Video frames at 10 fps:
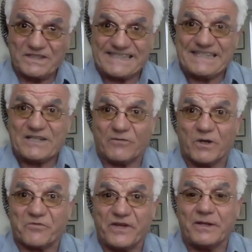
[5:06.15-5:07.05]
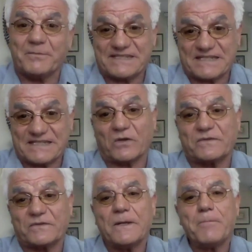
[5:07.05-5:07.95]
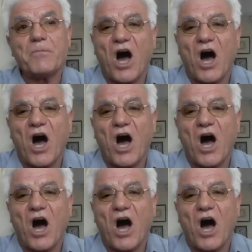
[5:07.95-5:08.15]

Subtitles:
scene of my film is about